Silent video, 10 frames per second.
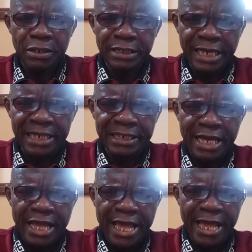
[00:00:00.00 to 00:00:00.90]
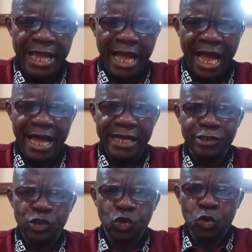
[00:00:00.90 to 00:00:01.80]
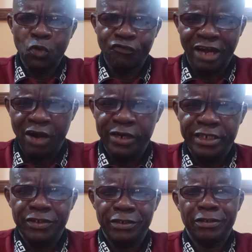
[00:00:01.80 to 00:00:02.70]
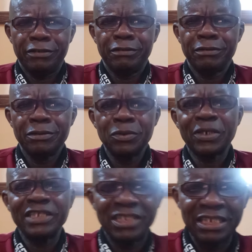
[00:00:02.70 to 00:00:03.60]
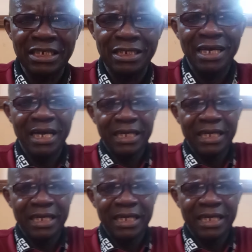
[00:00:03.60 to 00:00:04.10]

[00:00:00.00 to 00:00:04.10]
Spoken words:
Then A-I, 2 vowels. You can see.